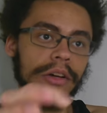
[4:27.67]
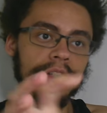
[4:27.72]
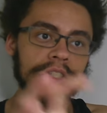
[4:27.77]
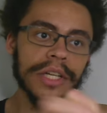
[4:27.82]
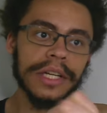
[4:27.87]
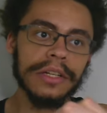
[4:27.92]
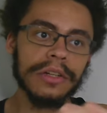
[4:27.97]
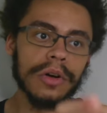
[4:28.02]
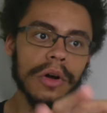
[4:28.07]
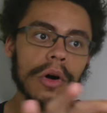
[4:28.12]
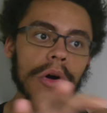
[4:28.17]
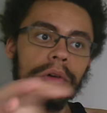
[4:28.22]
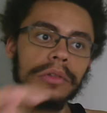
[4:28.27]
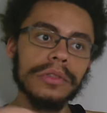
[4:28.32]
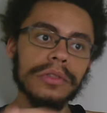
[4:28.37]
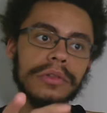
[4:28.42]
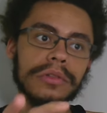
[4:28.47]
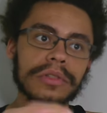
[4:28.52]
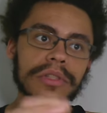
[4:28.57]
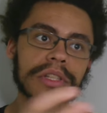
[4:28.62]

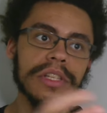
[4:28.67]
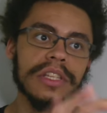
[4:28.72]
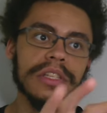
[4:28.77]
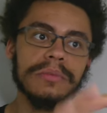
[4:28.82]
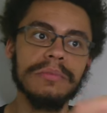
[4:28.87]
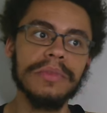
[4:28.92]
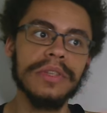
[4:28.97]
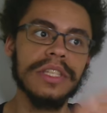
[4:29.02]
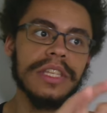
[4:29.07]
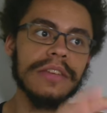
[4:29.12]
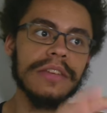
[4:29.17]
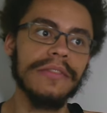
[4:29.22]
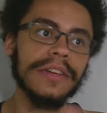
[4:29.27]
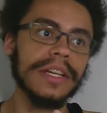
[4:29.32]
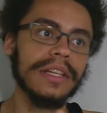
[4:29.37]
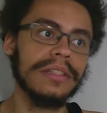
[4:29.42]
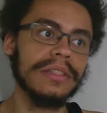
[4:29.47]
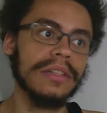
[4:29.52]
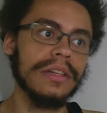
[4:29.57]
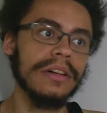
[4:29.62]
alters the
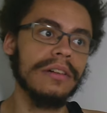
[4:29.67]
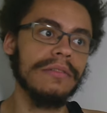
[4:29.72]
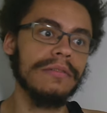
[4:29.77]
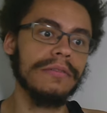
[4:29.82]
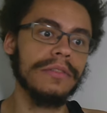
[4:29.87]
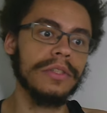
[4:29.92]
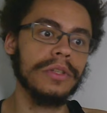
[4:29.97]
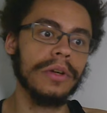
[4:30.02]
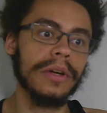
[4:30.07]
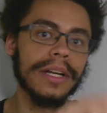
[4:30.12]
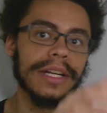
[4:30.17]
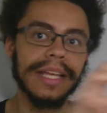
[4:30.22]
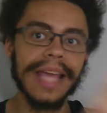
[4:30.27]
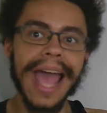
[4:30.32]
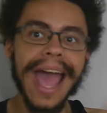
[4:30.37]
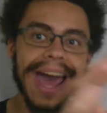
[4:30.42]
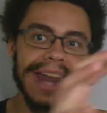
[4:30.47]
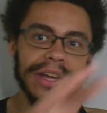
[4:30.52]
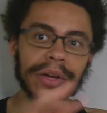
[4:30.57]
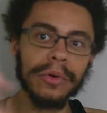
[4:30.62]
specifics of certain
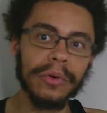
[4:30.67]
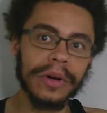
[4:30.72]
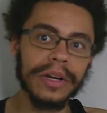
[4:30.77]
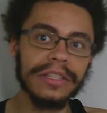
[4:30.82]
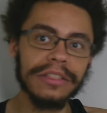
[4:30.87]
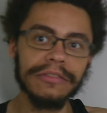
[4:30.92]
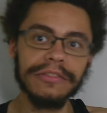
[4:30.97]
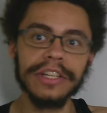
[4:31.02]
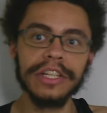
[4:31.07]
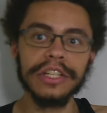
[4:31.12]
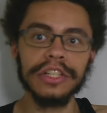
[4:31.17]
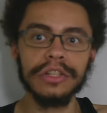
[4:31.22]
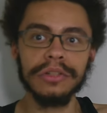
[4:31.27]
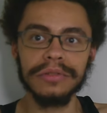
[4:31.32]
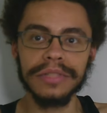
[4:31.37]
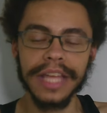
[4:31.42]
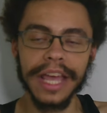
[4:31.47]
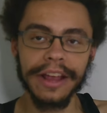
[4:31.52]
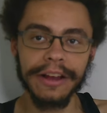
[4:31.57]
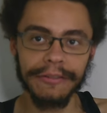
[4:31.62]
categories of
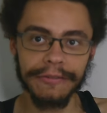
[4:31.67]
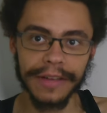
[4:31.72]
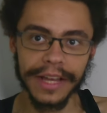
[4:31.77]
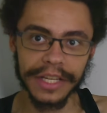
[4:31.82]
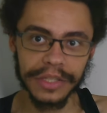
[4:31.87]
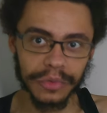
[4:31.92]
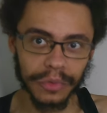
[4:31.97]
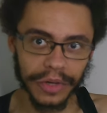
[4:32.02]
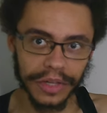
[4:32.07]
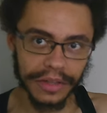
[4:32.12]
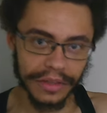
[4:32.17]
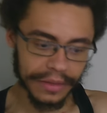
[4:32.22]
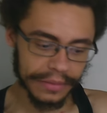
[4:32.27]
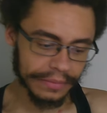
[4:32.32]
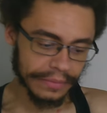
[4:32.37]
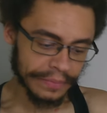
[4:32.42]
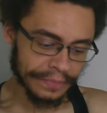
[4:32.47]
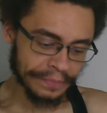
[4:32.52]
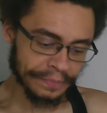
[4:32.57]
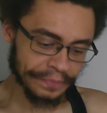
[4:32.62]
issues that you're faced
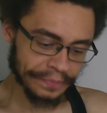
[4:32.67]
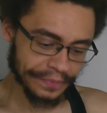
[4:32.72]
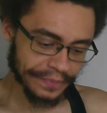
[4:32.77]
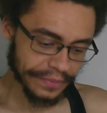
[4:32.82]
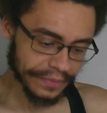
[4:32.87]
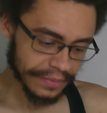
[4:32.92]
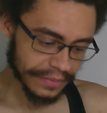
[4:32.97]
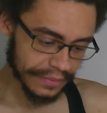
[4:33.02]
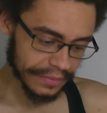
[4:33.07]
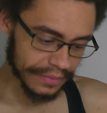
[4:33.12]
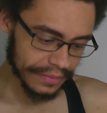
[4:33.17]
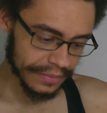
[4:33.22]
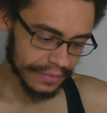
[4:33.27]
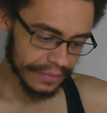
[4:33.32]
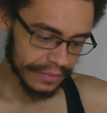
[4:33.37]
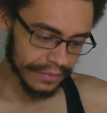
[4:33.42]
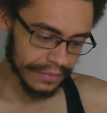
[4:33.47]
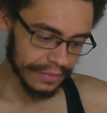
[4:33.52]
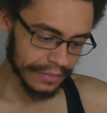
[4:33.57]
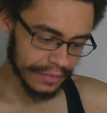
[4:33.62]
with.
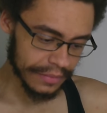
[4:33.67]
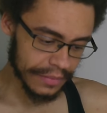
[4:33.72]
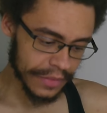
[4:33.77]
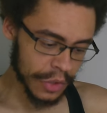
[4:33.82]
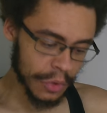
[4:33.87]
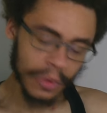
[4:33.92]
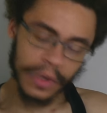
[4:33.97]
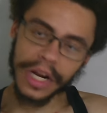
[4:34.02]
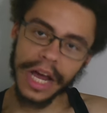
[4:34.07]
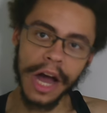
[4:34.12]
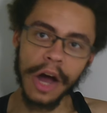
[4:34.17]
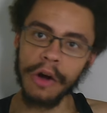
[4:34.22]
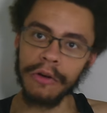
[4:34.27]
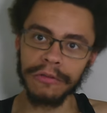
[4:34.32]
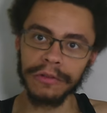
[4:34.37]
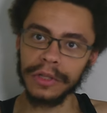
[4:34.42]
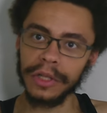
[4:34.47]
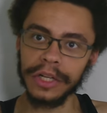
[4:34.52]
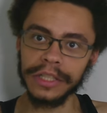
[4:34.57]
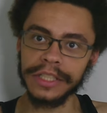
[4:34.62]
You are not
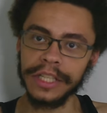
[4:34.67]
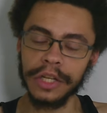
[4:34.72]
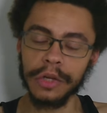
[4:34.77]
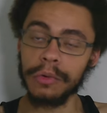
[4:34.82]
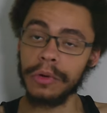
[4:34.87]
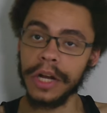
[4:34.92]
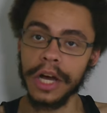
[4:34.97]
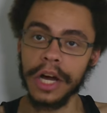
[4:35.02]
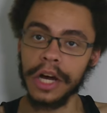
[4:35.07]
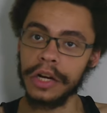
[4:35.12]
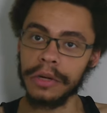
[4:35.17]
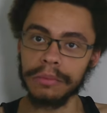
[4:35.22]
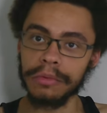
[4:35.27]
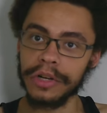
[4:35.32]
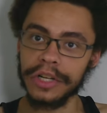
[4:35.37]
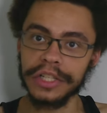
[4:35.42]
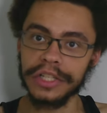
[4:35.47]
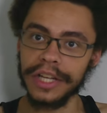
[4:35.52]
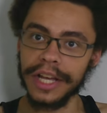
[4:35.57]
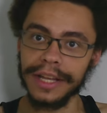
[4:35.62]
overlooked and you are not
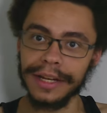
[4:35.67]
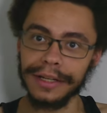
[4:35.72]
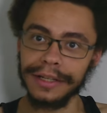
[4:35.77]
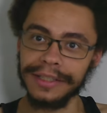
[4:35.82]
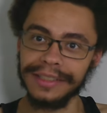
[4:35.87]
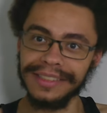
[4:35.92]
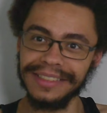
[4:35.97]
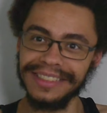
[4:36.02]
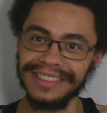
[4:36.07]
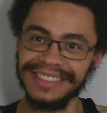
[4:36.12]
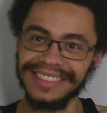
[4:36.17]
unappreciated.